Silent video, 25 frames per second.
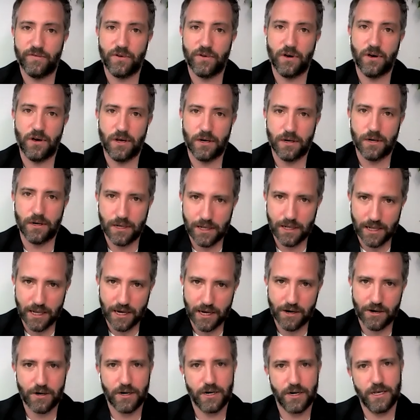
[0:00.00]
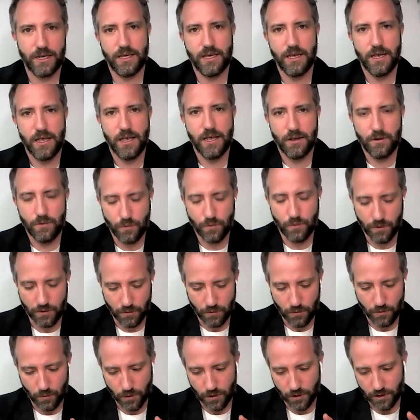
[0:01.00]
got clarity.
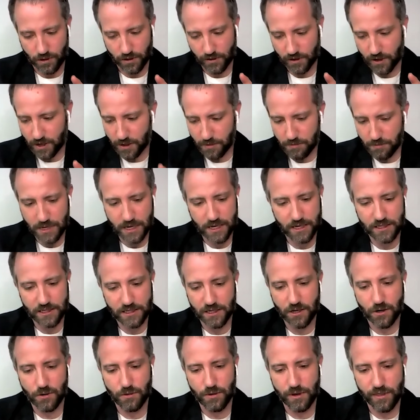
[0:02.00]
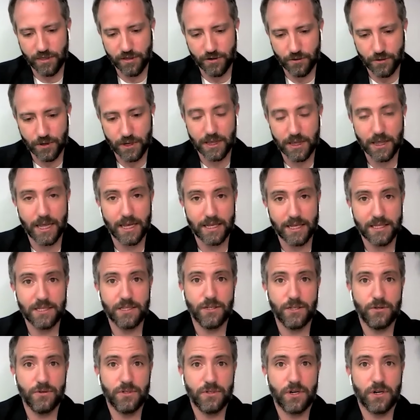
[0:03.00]
We're committed to going through it. Let's
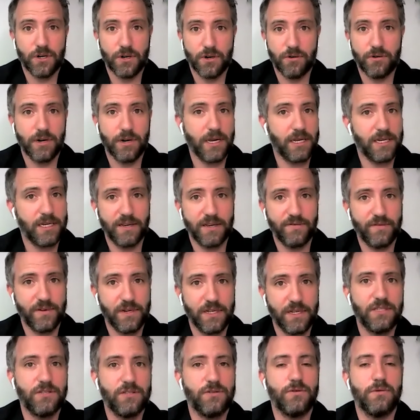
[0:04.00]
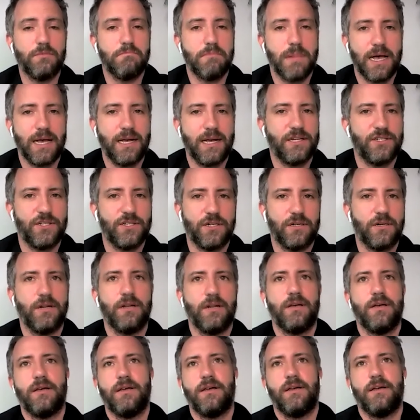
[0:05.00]
use our creativity to imagine
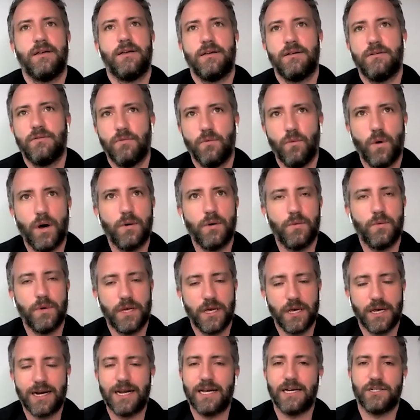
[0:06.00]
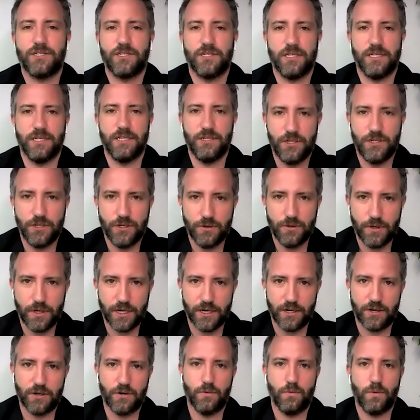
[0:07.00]
what we could actually do
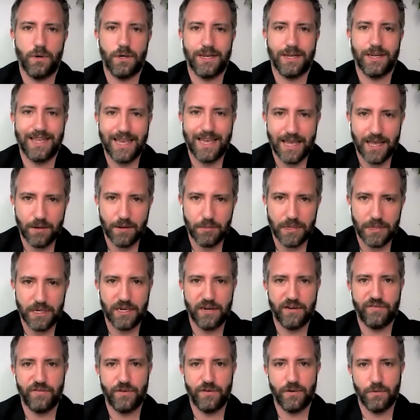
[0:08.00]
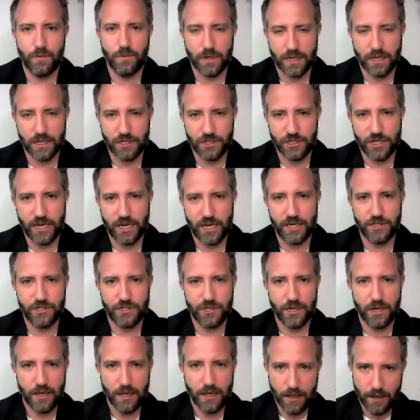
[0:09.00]
here, what can be different, what can change.
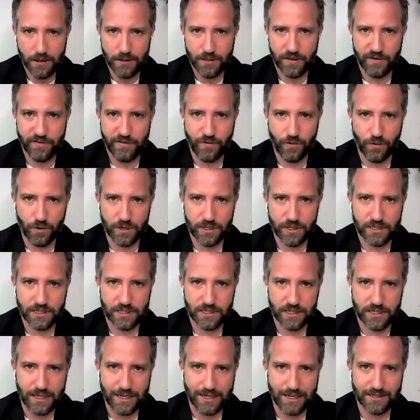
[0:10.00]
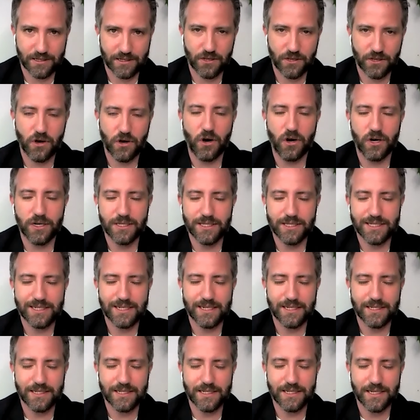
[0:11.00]
The fourth C is
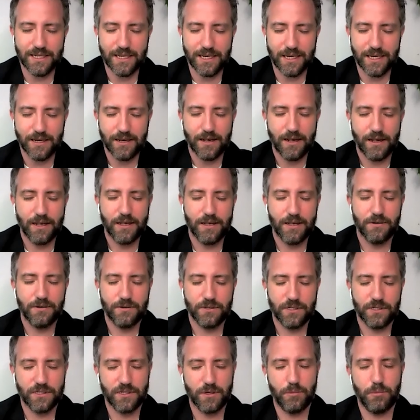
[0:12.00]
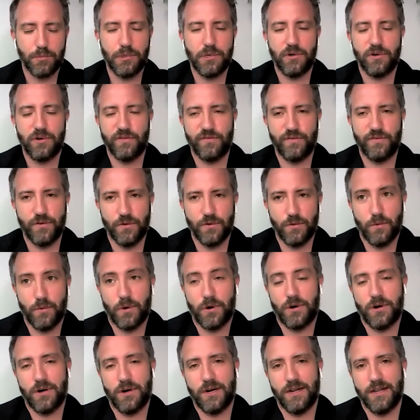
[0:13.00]
constancy, which is a beautiful
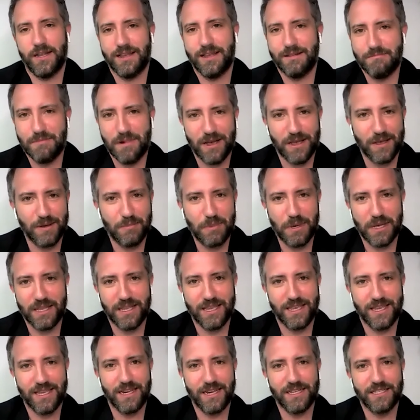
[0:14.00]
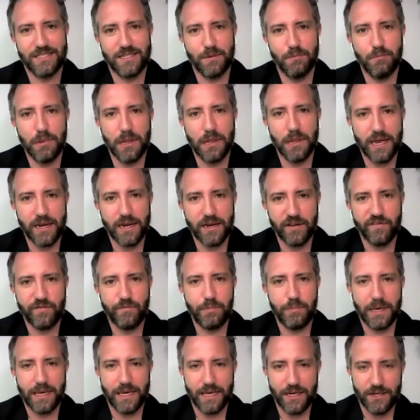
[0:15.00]
word, in my opinion. It's a blend of
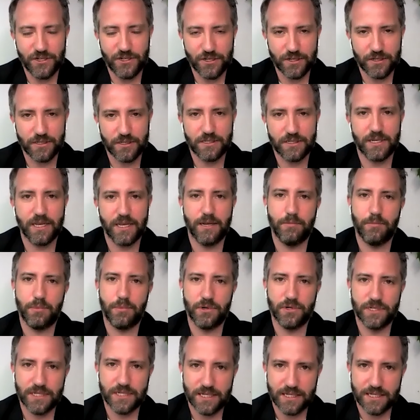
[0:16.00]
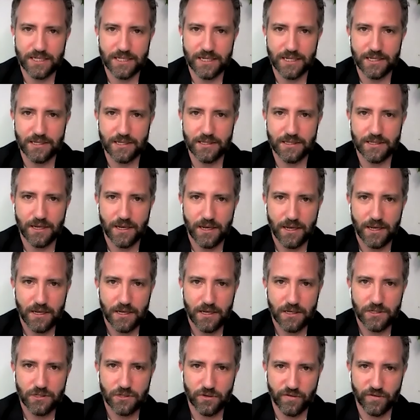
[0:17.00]
patience and persistence.
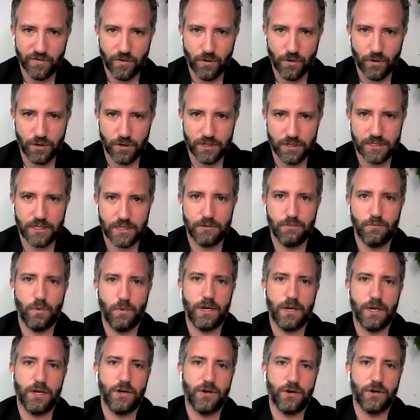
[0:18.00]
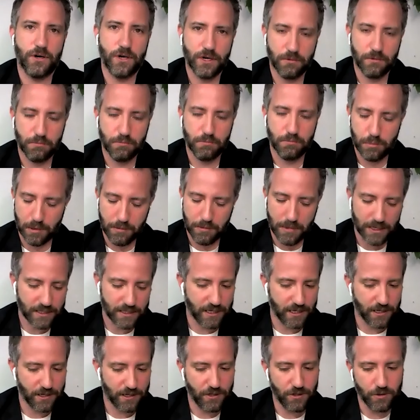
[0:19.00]
So of course, when you're
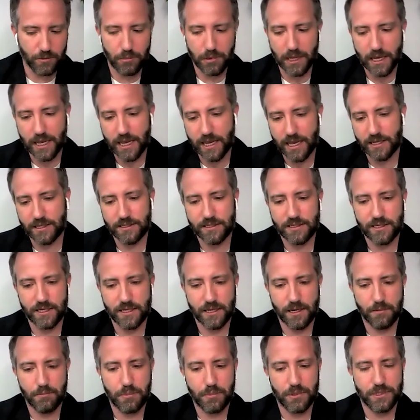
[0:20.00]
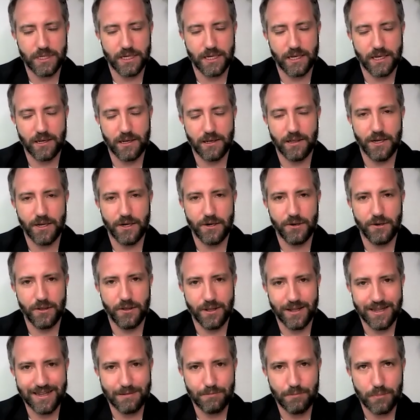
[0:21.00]
implementing new plans, and
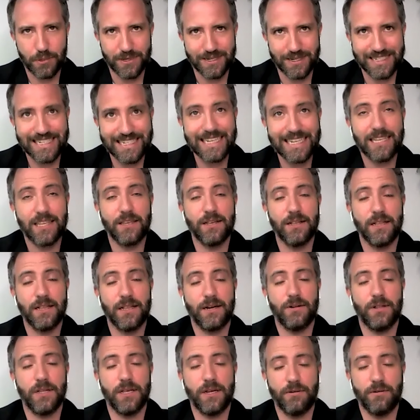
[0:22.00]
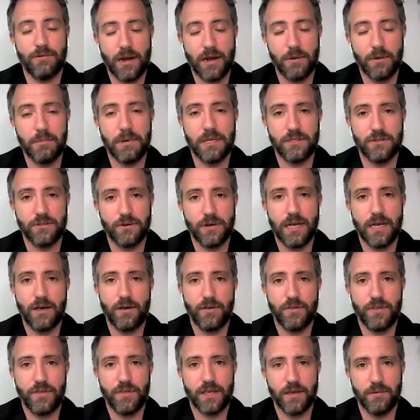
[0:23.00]
particularly around mental
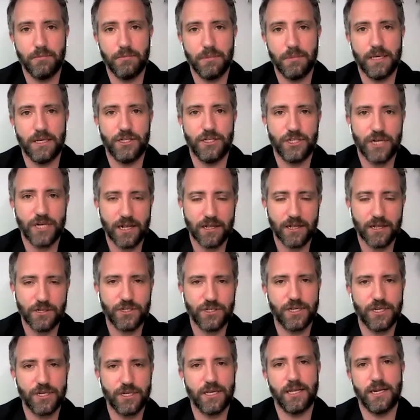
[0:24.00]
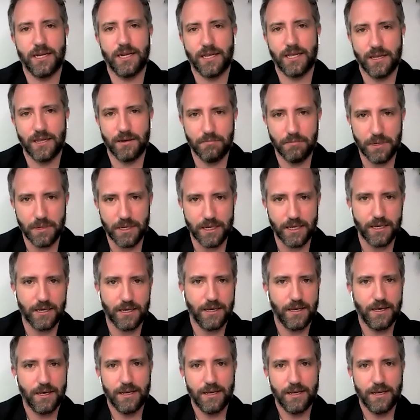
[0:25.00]
health, it can be challenging, and it can be,